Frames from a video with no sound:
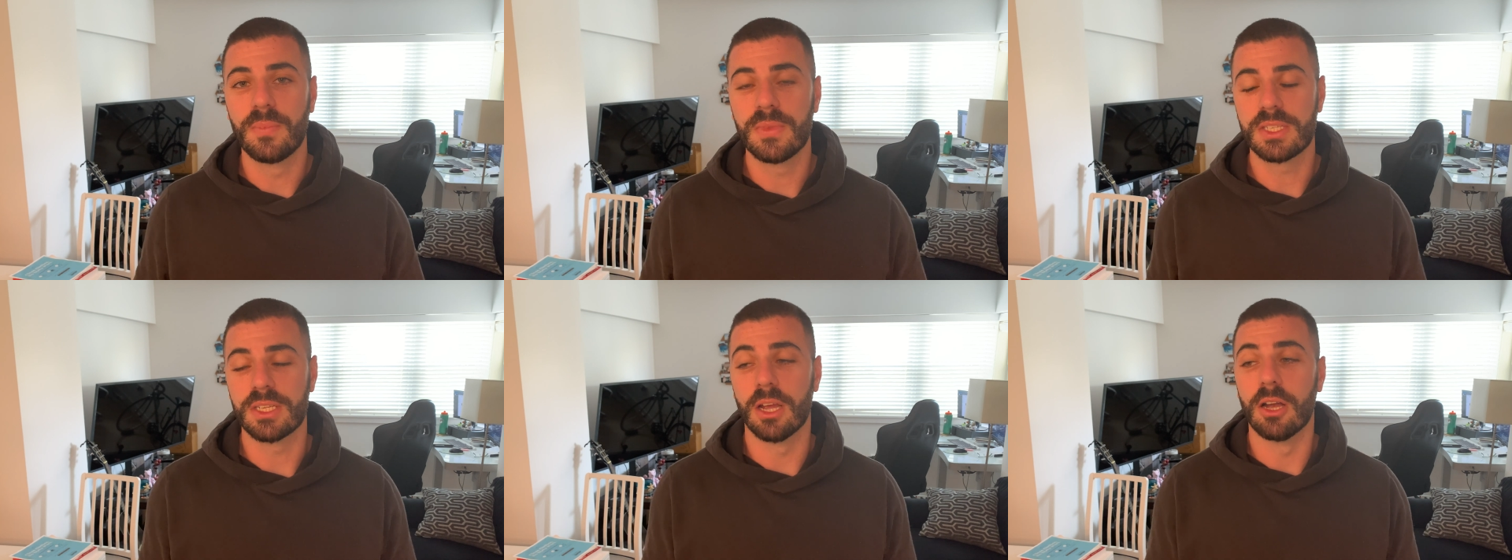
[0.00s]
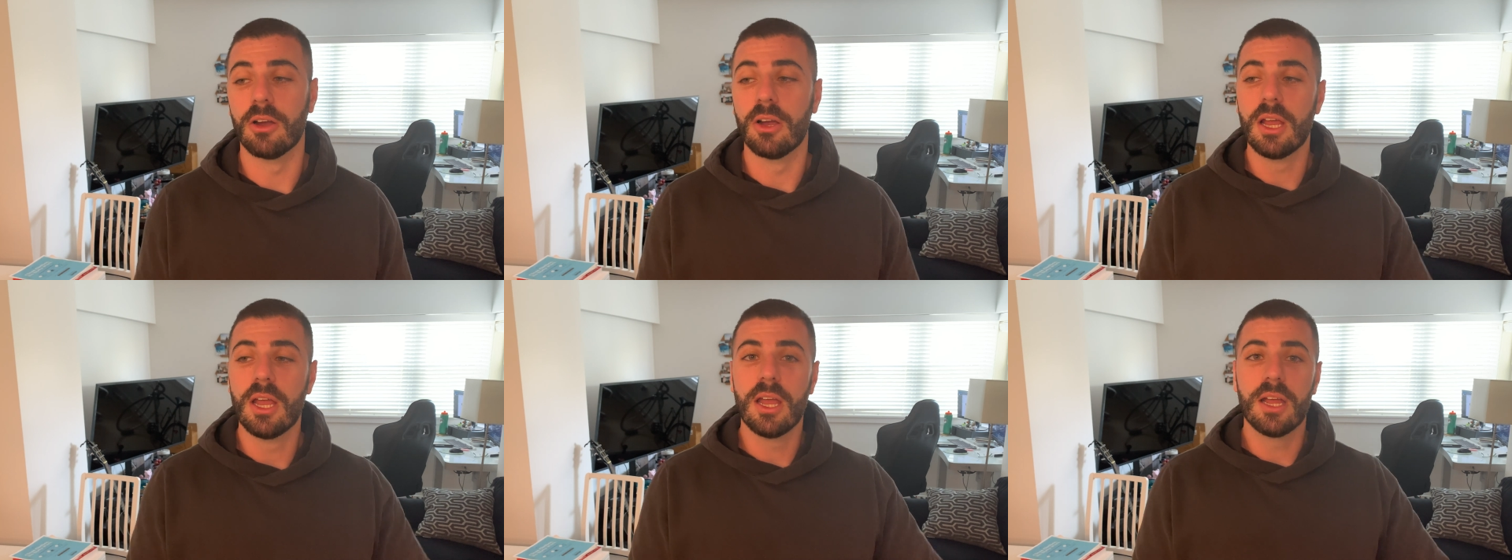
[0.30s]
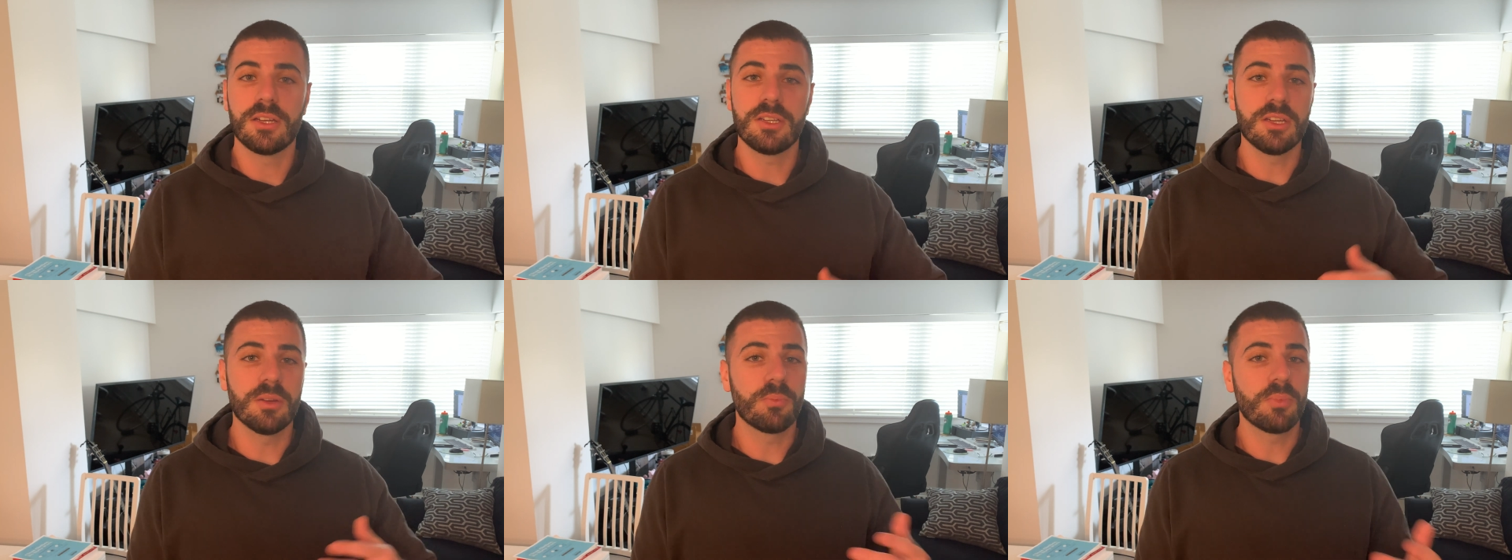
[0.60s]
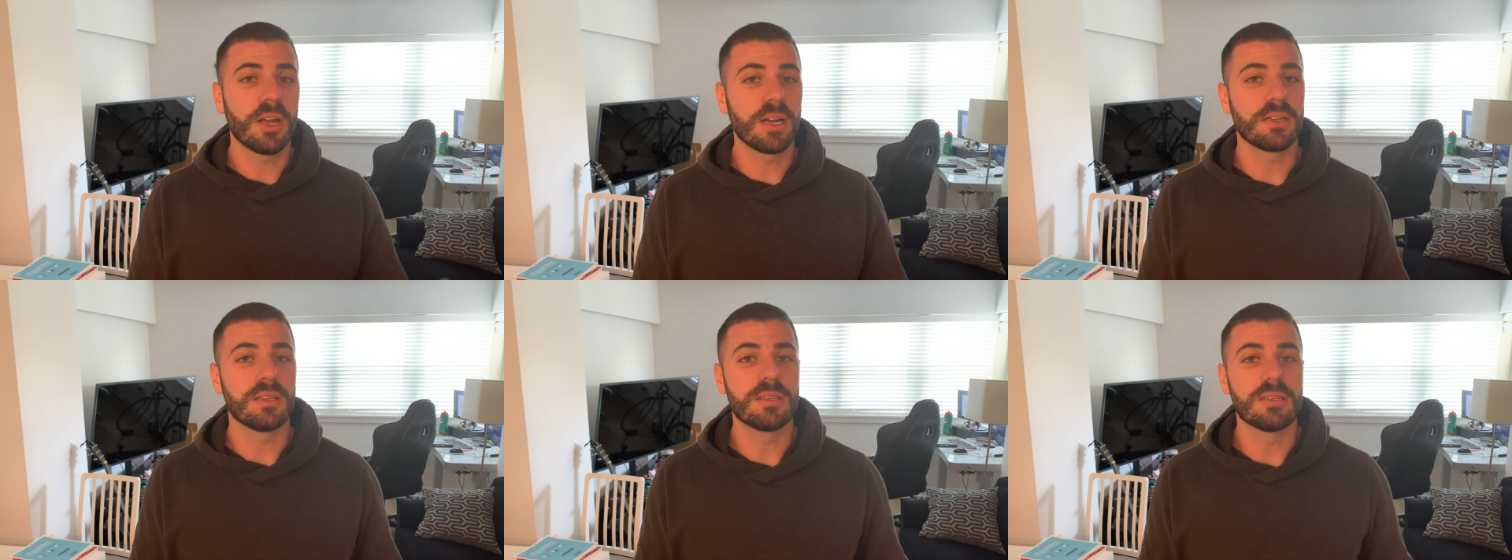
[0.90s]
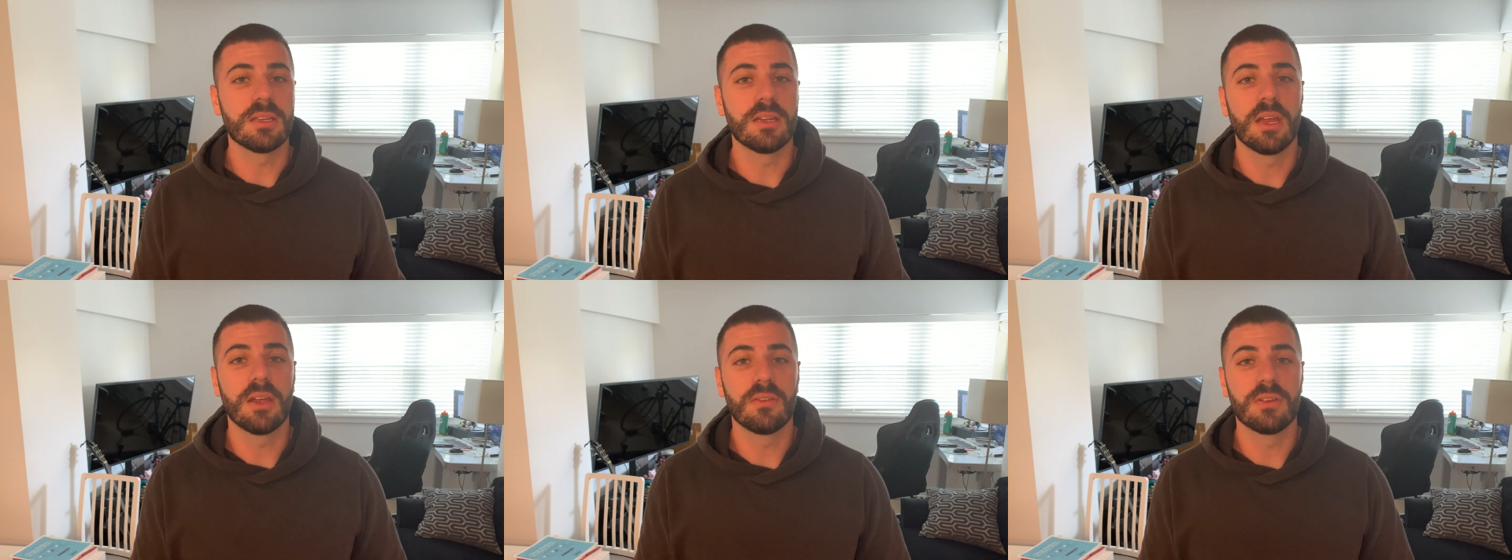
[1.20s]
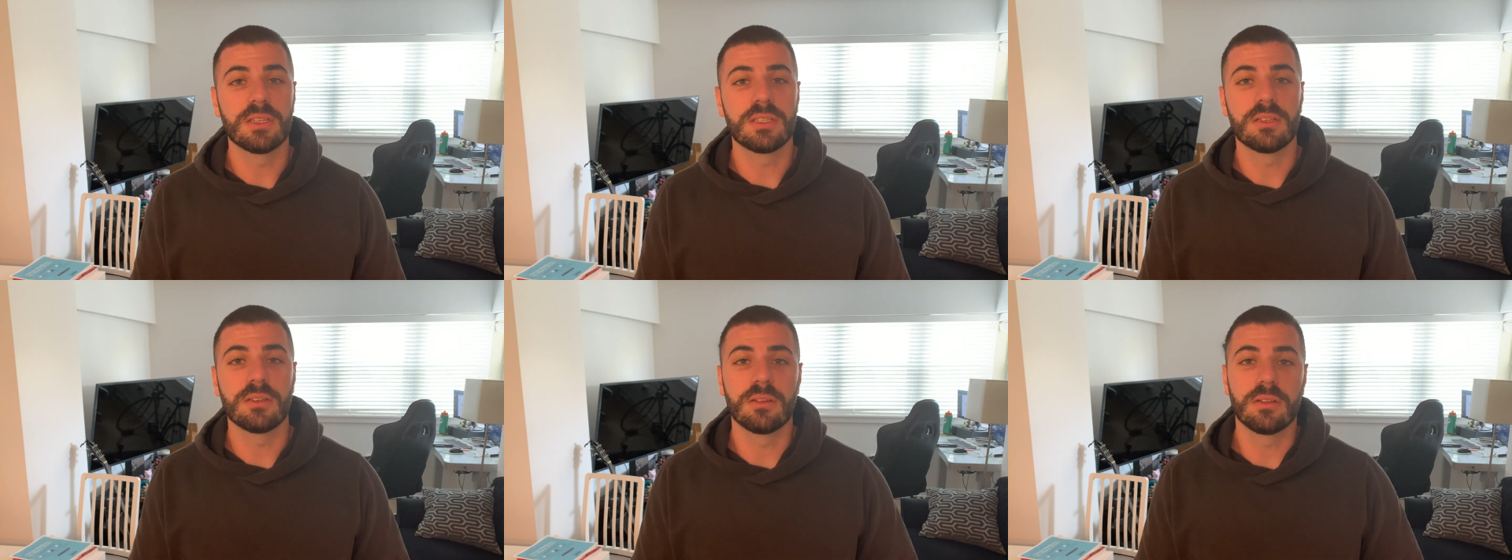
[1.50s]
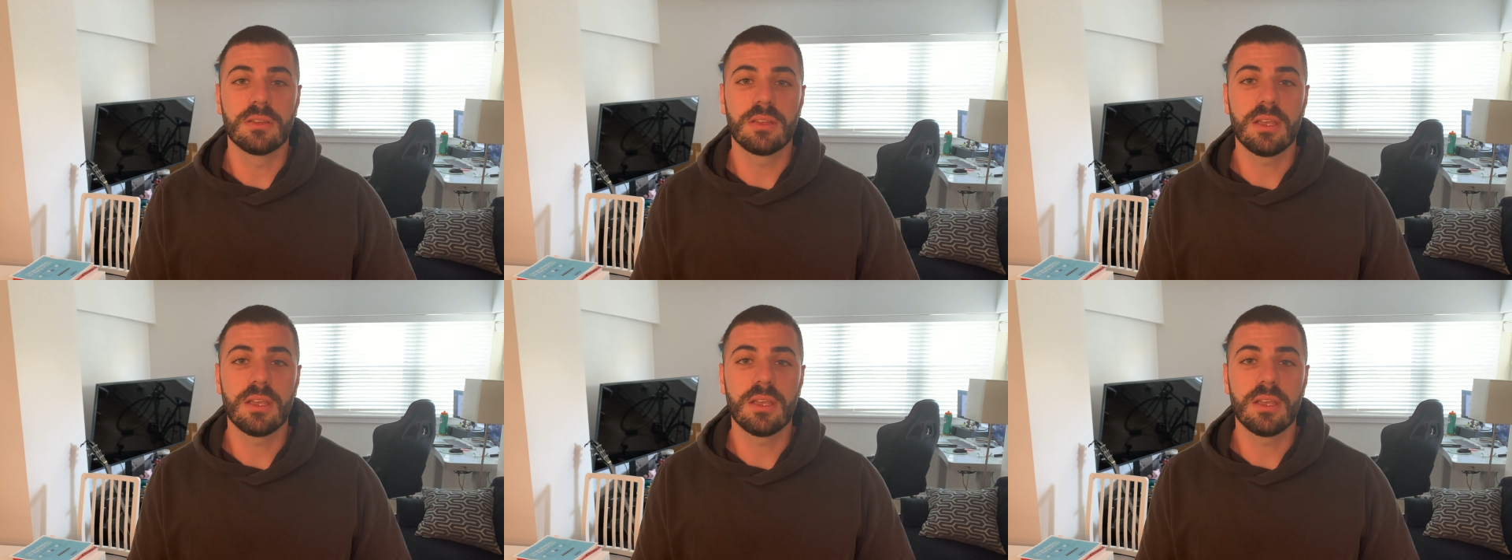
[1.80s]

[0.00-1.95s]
So you need to practice it every single